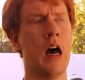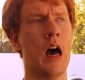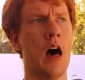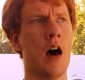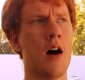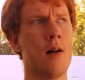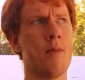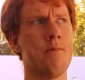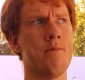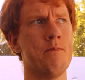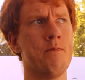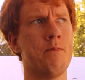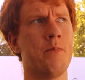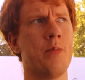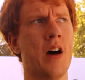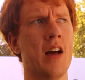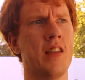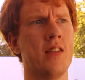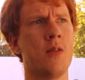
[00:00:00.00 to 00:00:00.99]

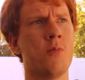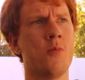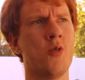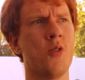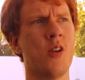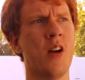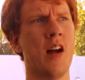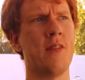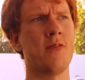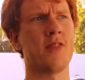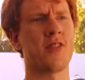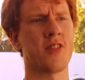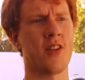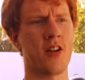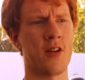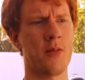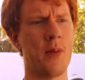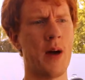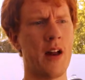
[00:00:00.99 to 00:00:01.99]
But the more I've
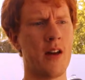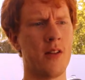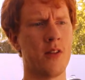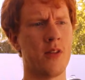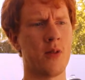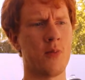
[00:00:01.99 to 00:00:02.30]
thought about it,